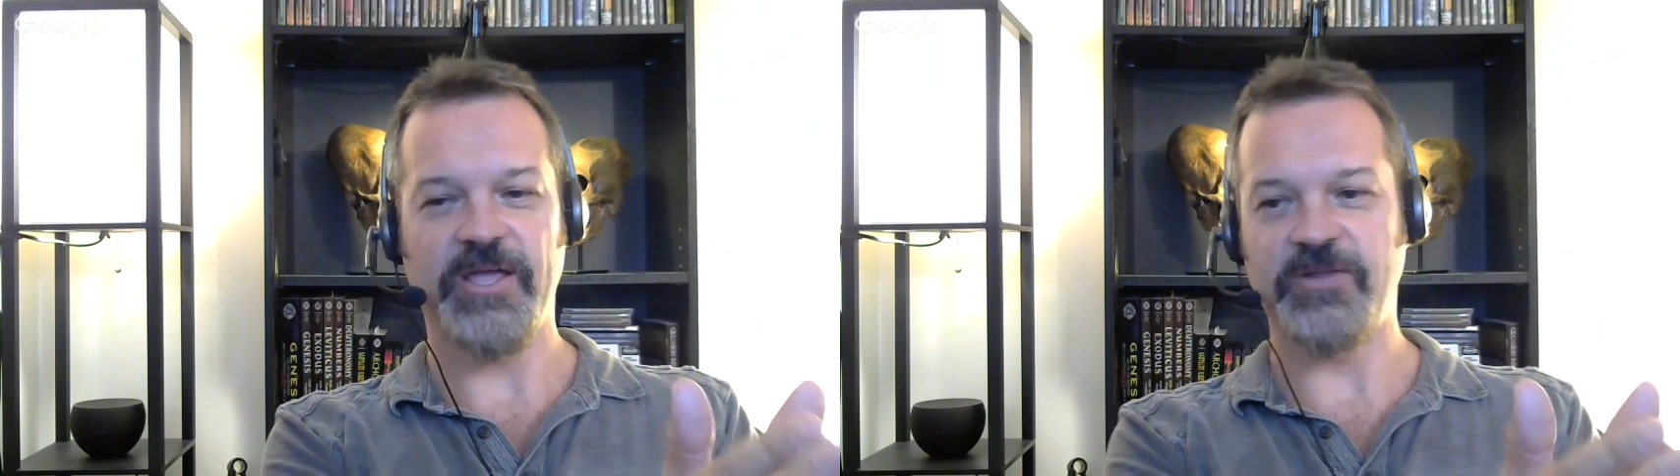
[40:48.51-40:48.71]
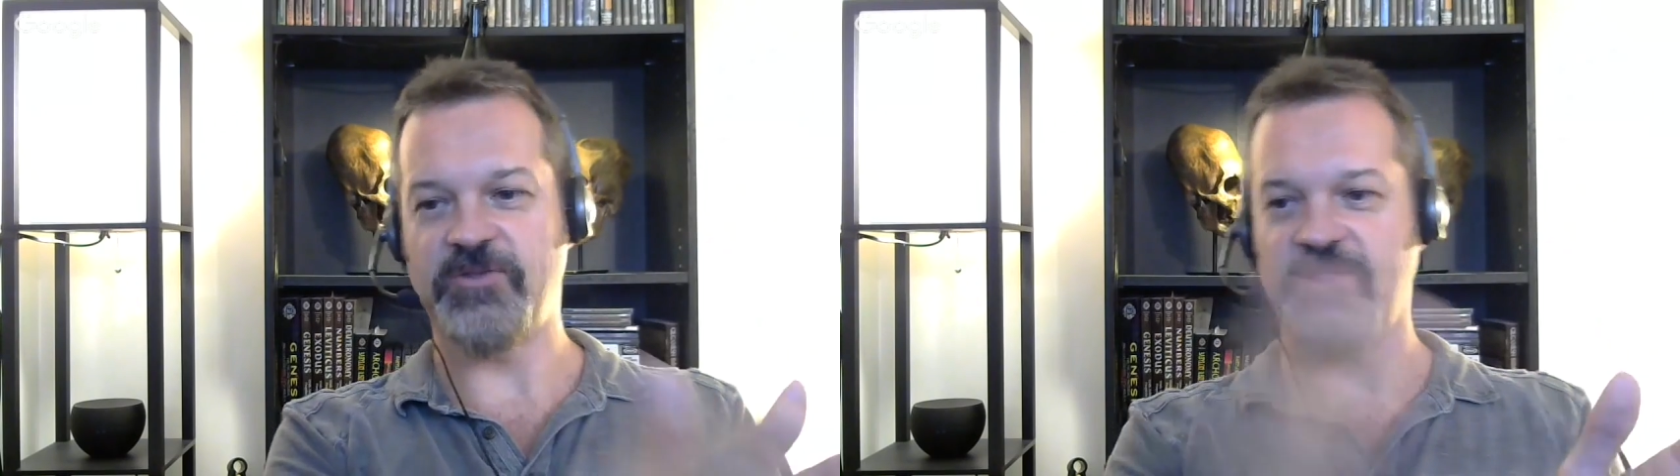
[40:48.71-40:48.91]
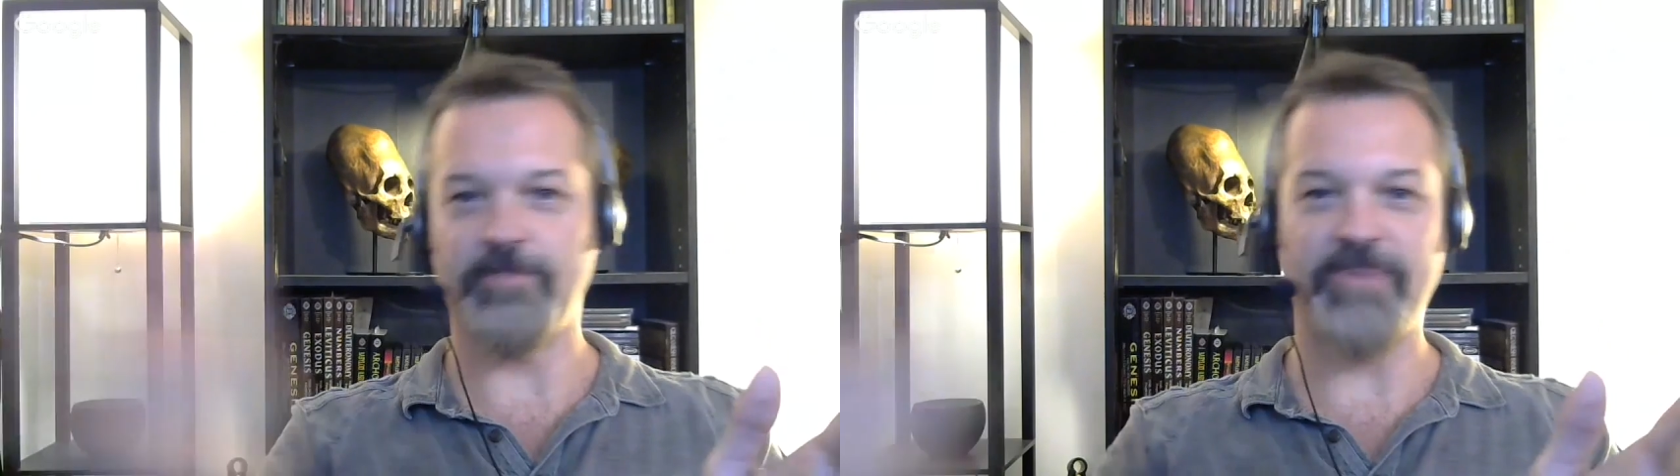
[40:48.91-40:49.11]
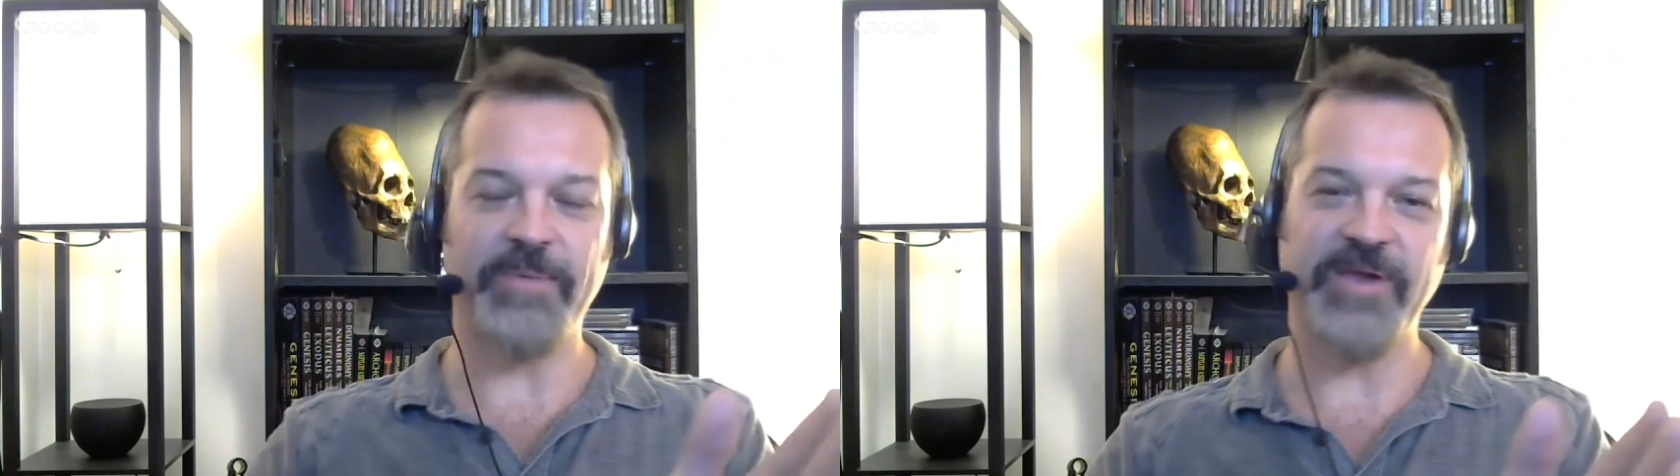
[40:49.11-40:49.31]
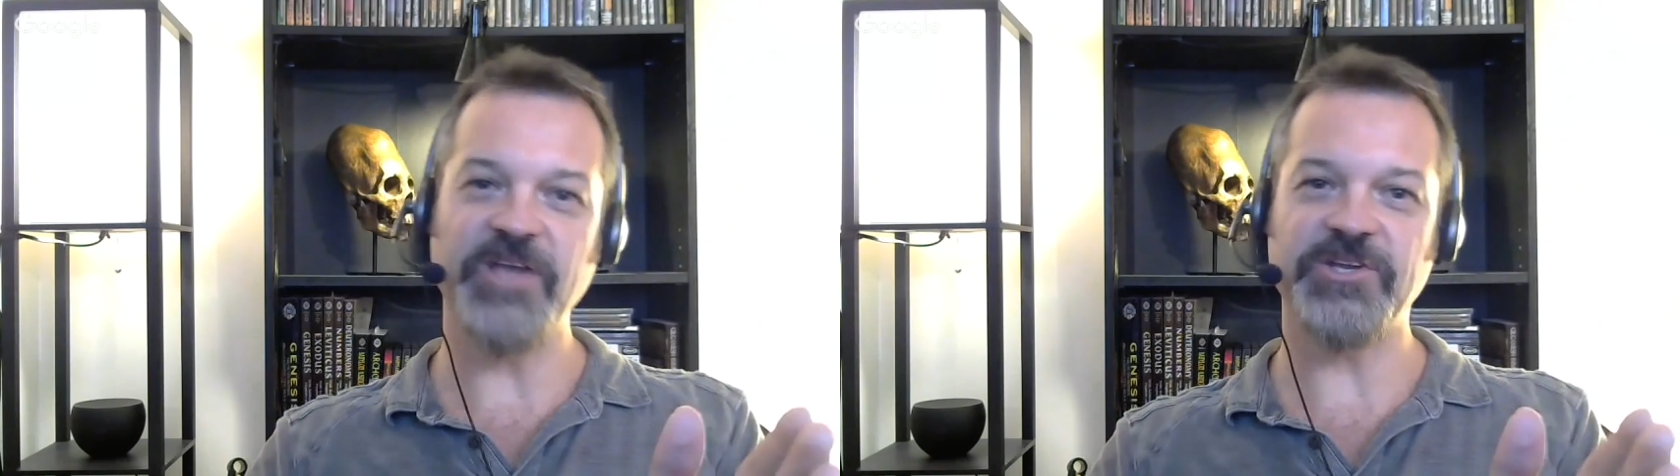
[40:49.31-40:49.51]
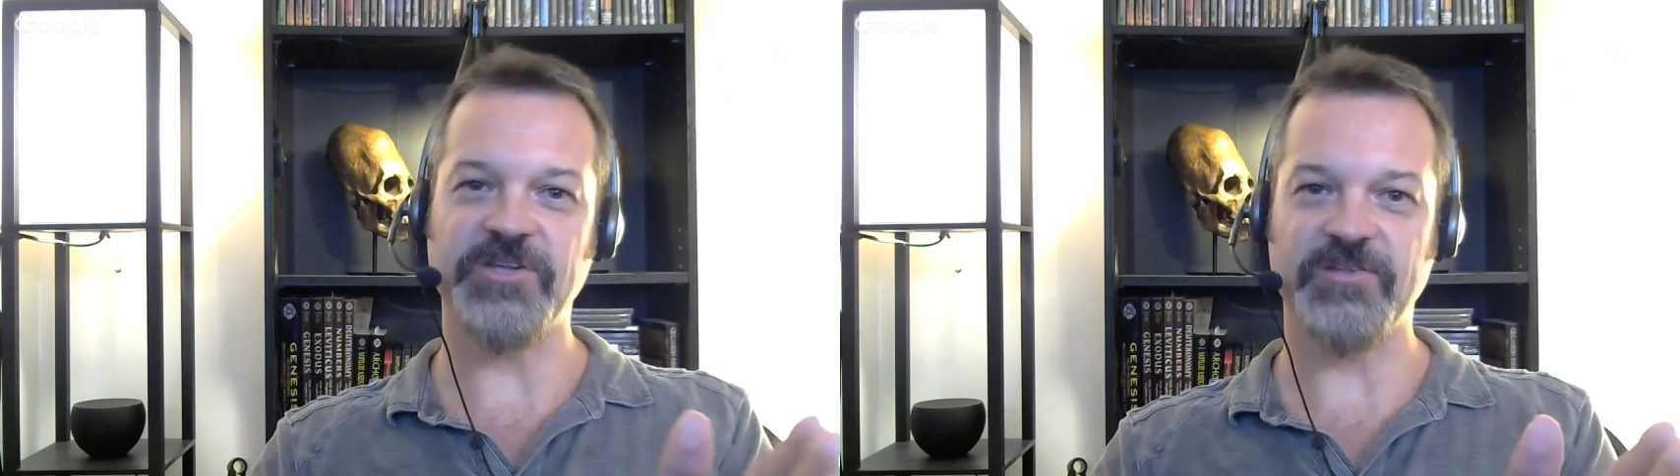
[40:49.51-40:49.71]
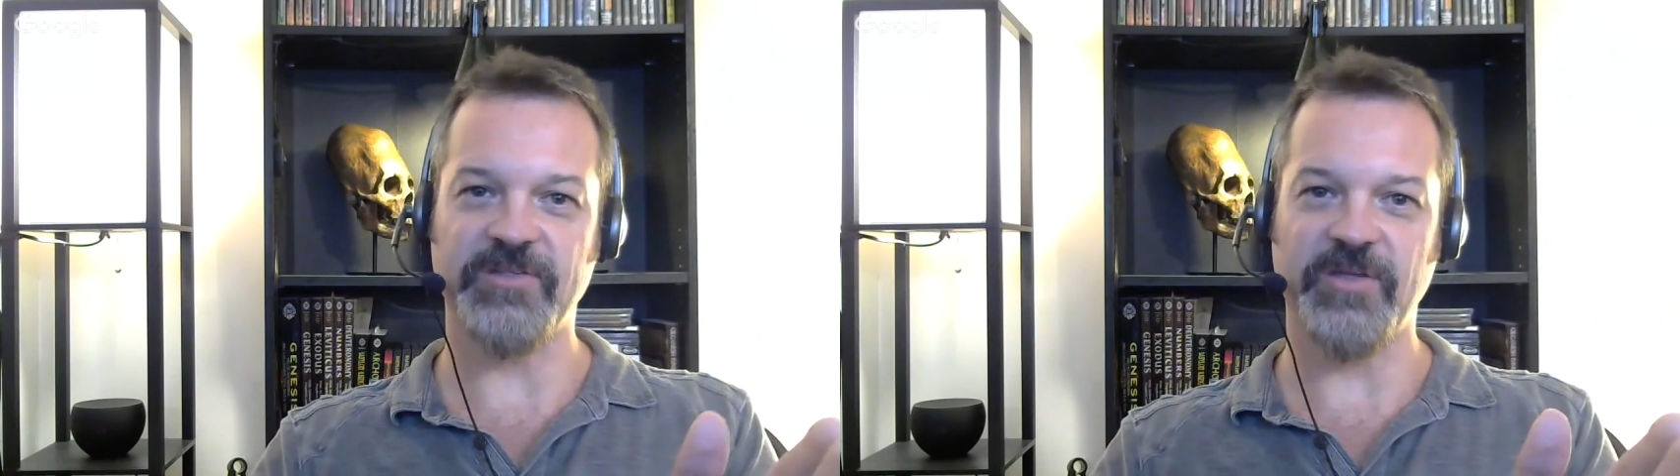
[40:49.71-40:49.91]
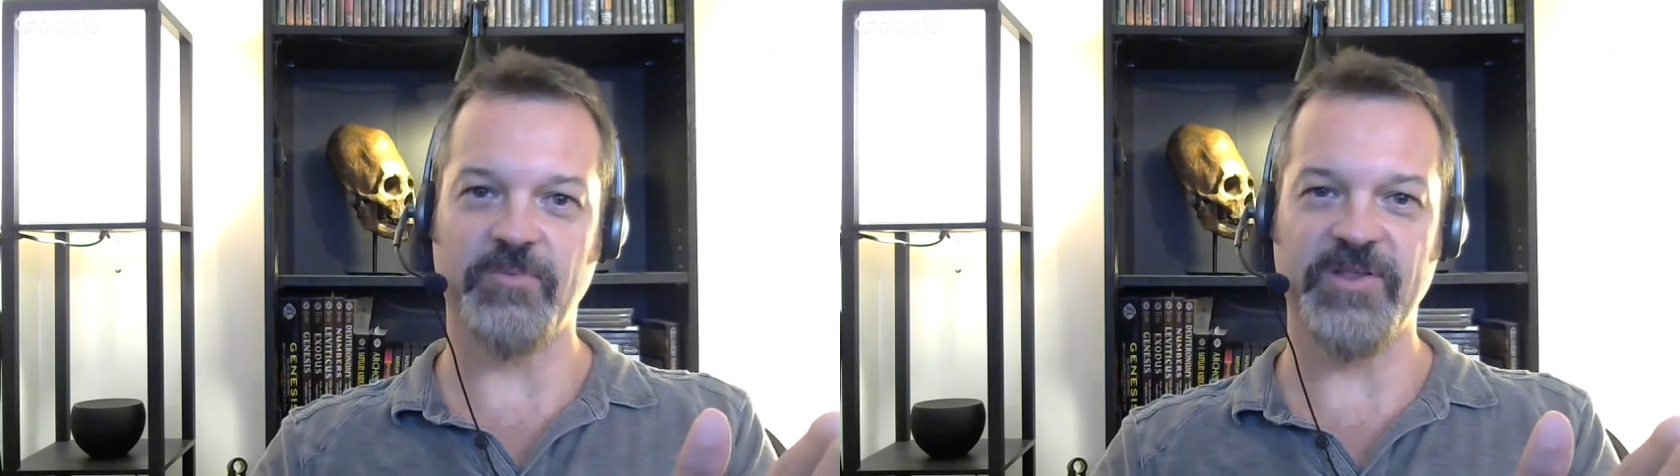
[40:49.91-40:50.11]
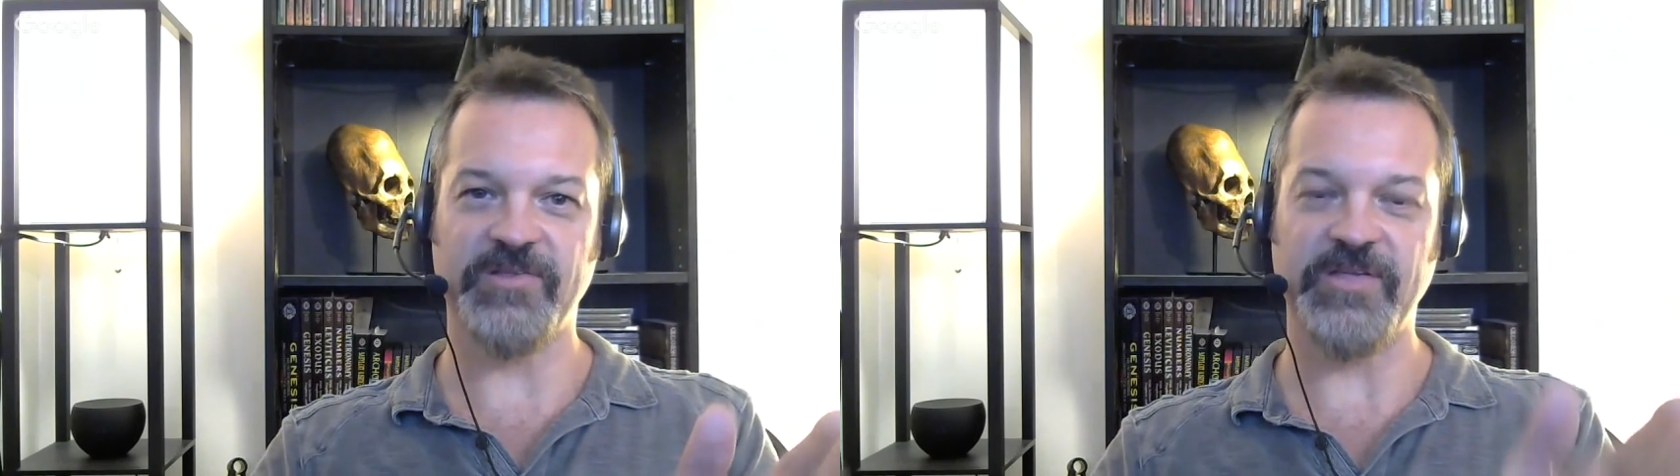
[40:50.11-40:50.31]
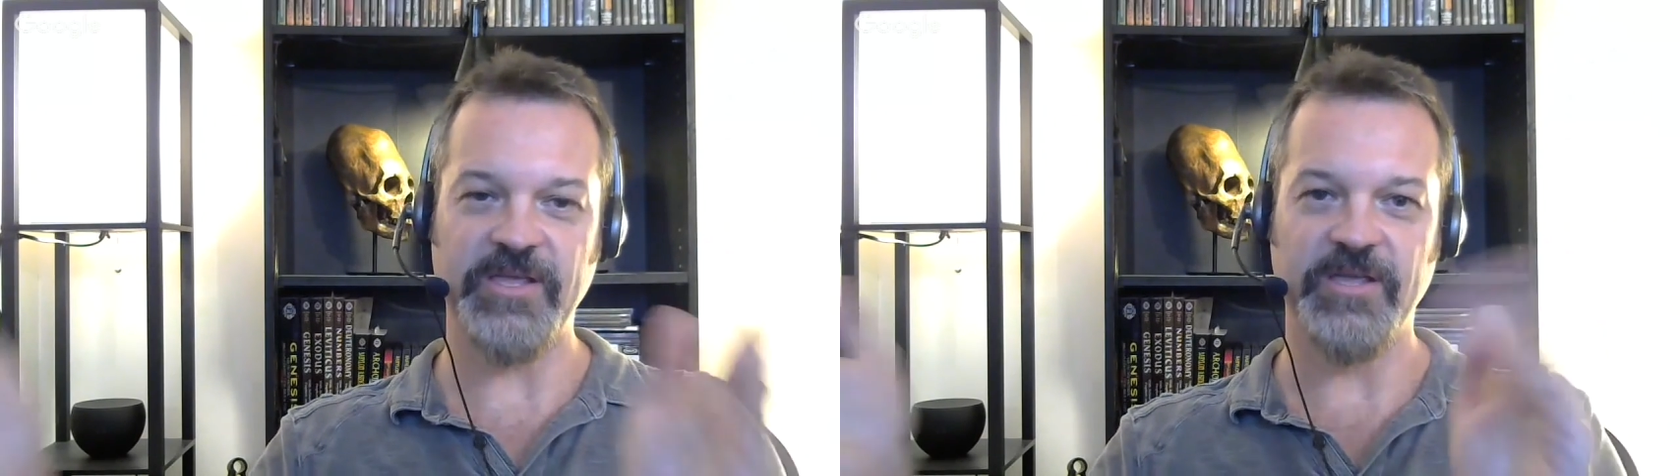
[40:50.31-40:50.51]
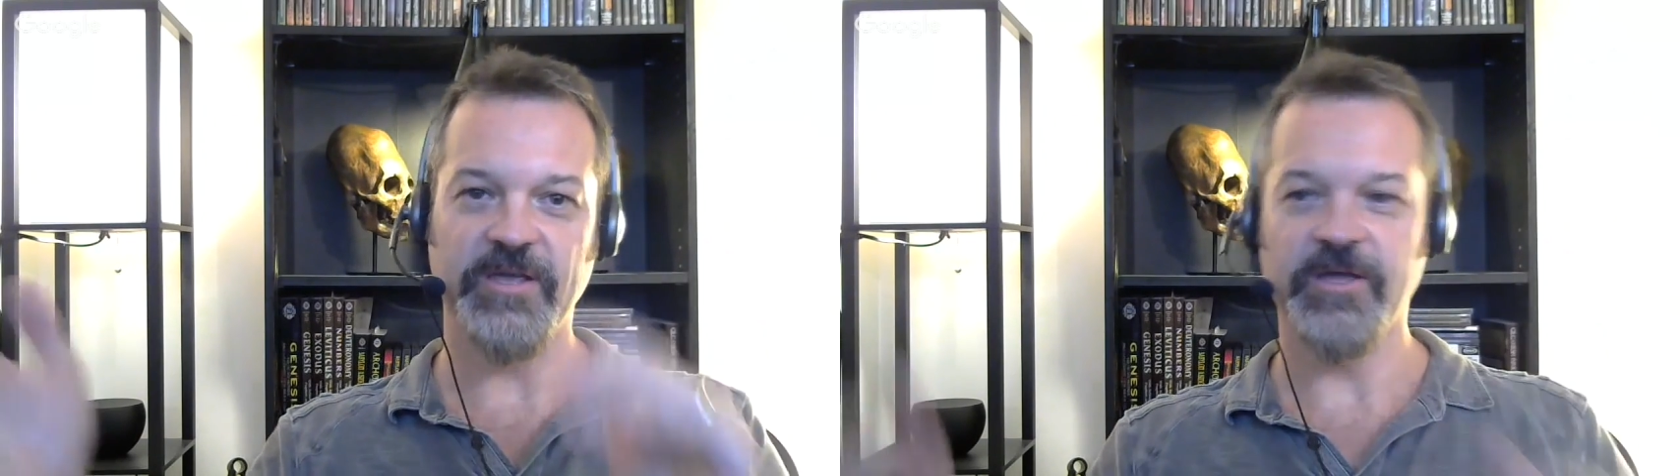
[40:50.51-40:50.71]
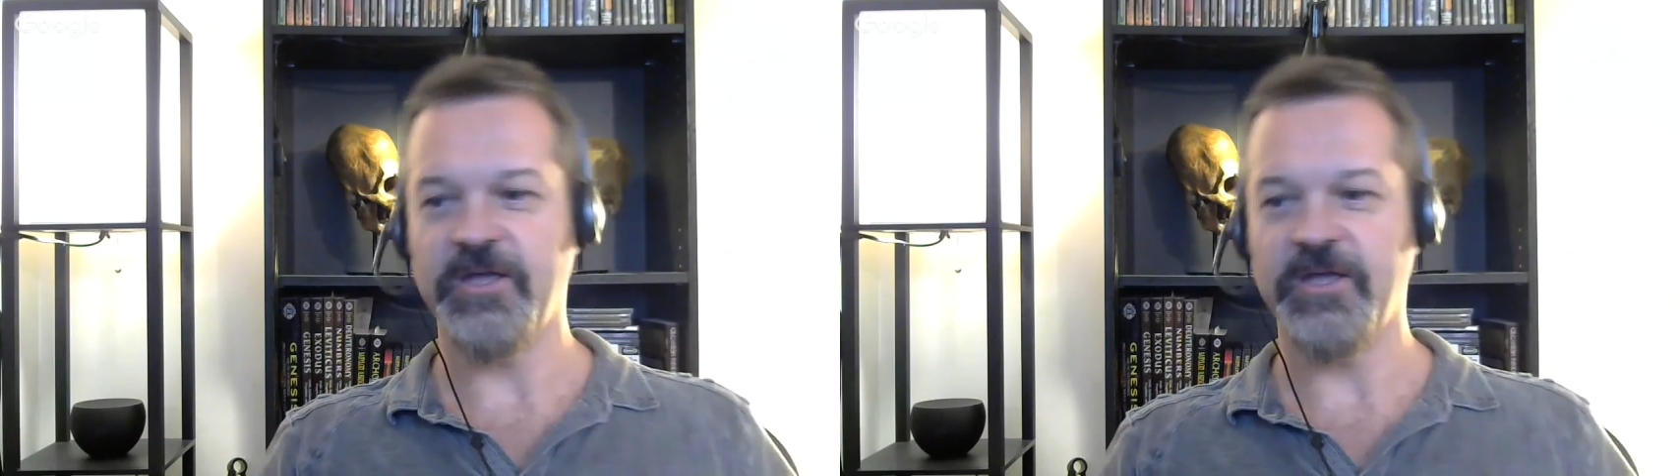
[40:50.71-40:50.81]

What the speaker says: and to the abominations that we see